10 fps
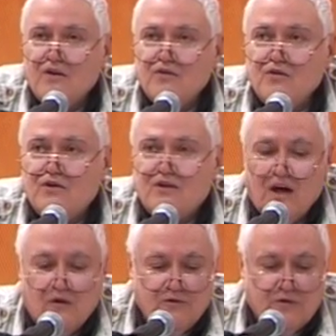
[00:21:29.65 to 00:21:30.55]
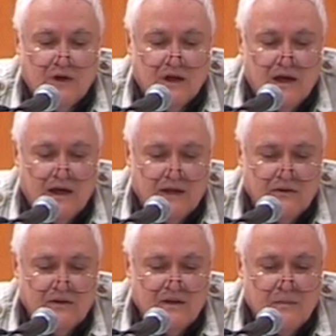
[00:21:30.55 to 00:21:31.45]
through
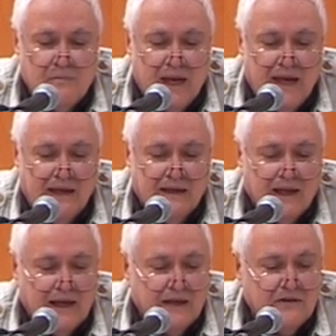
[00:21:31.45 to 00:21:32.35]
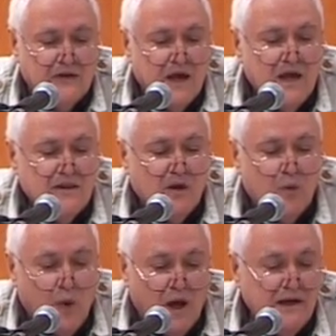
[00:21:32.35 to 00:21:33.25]
self-reliance in the Badlands that
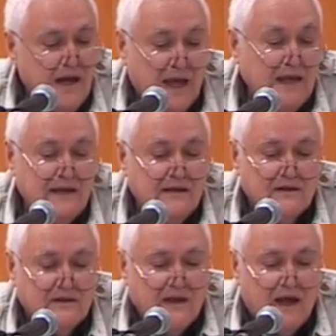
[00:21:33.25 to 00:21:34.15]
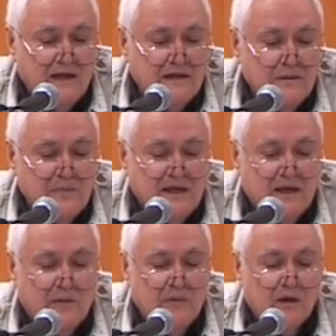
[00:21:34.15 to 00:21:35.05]
one day he decided to
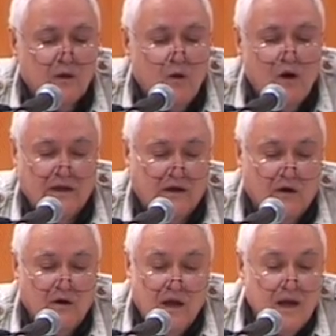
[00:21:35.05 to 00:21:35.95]
become a lawyer,